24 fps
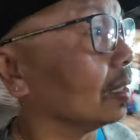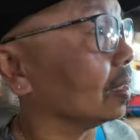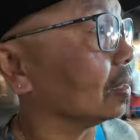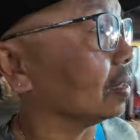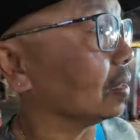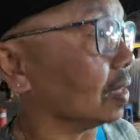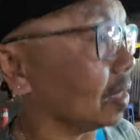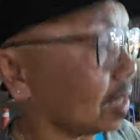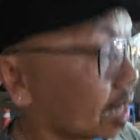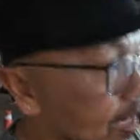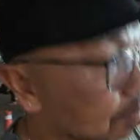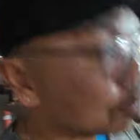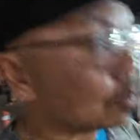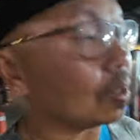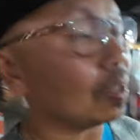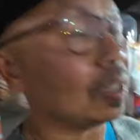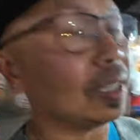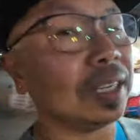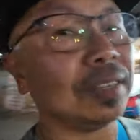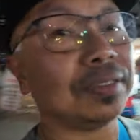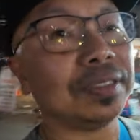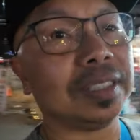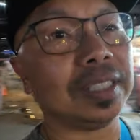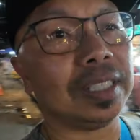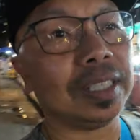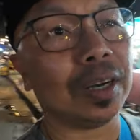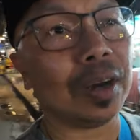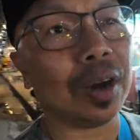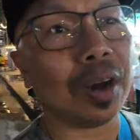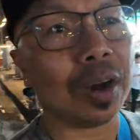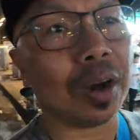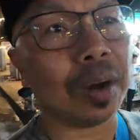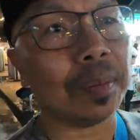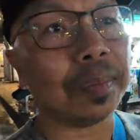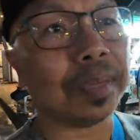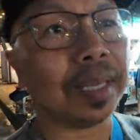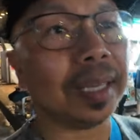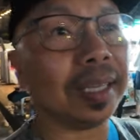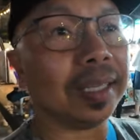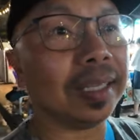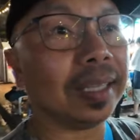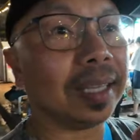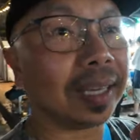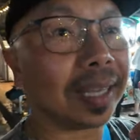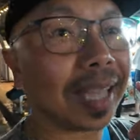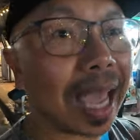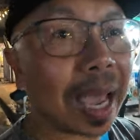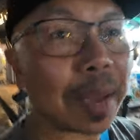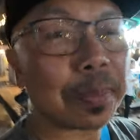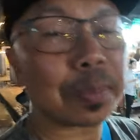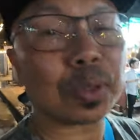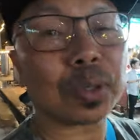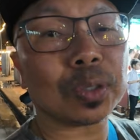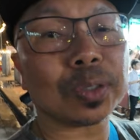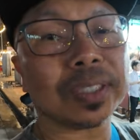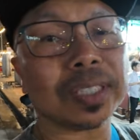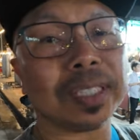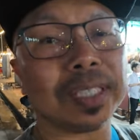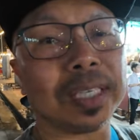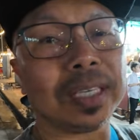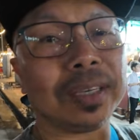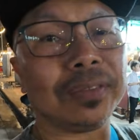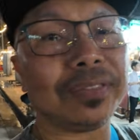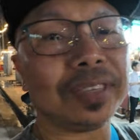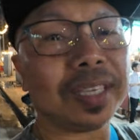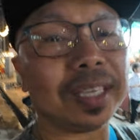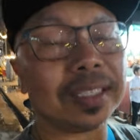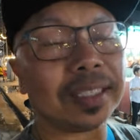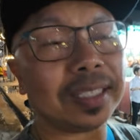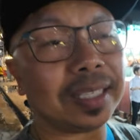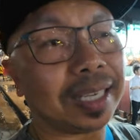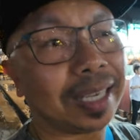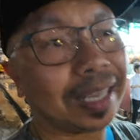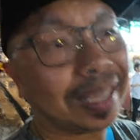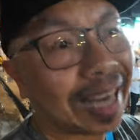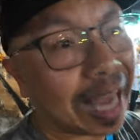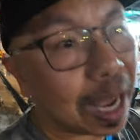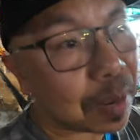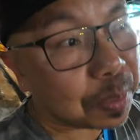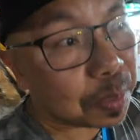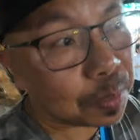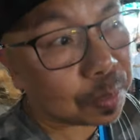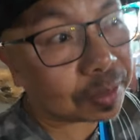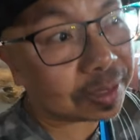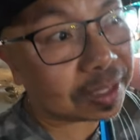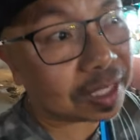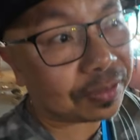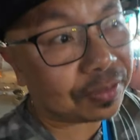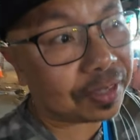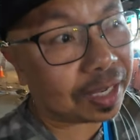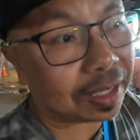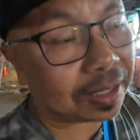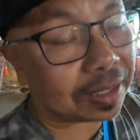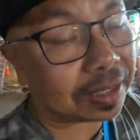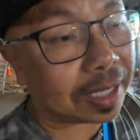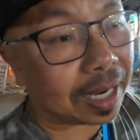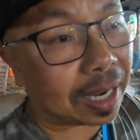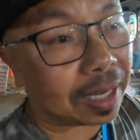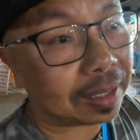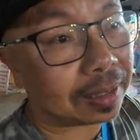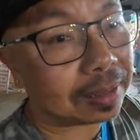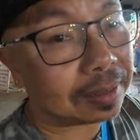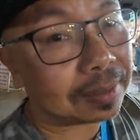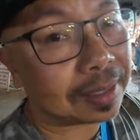the neighborhood of Sihom in the capital city of Vientiane. A lot of people say Vientiane,